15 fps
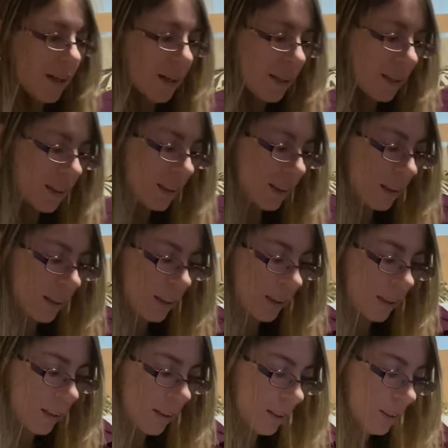and
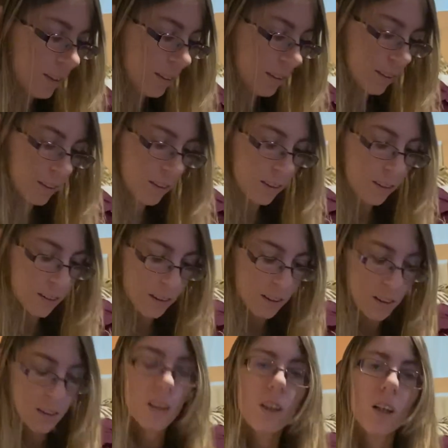the
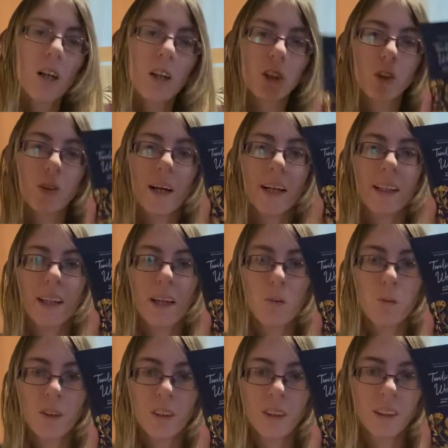Twilight
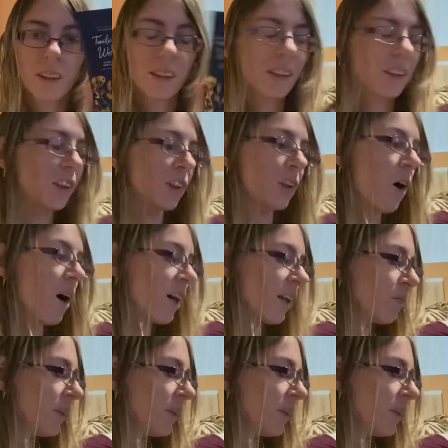Woods. So all of